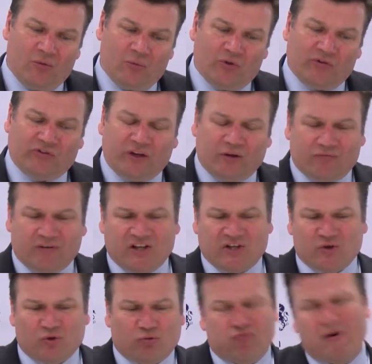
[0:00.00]
was the
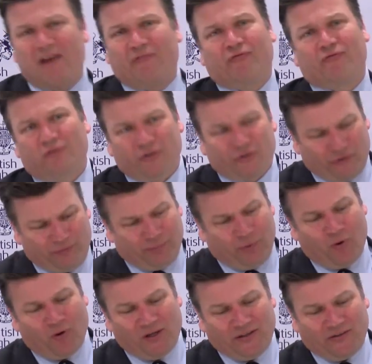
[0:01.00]
original reference
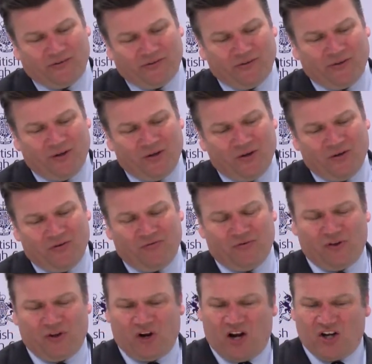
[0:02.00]
point
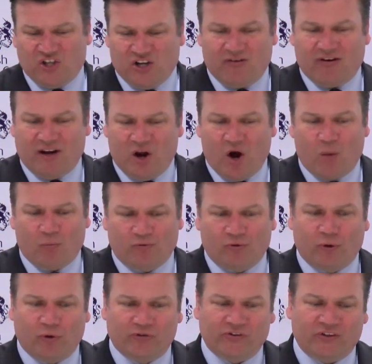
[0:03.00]
for the Nigerian Armed
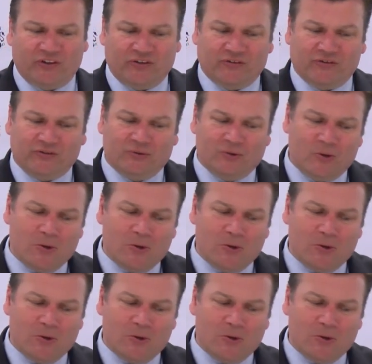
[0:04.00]
Forces,